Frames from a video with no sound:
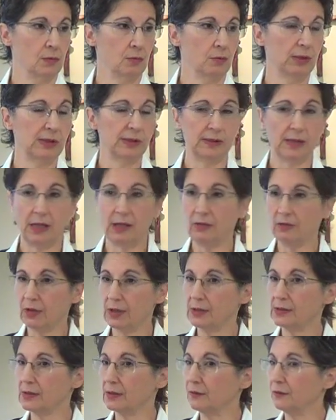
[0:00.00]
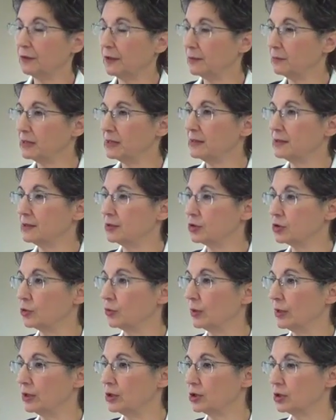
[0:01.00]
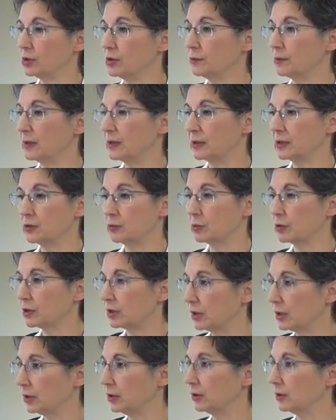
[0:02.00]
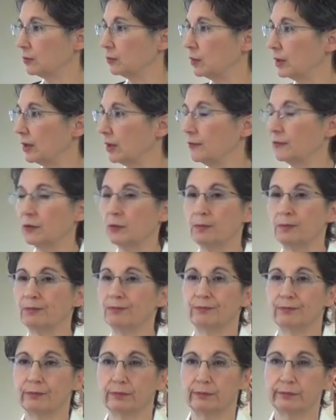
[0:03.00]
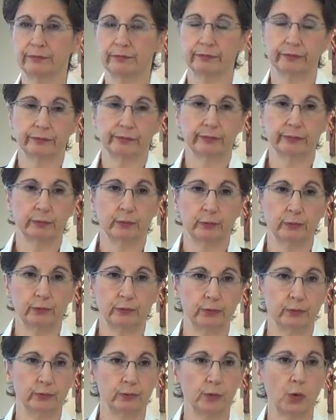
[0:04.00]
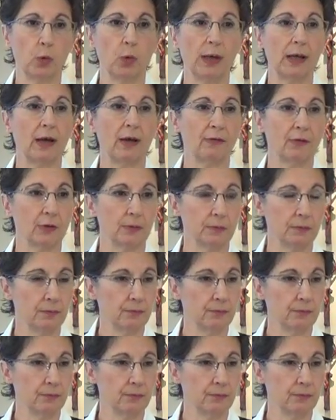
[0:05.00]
We say things in family situations because we're tired and whatever, for whatever.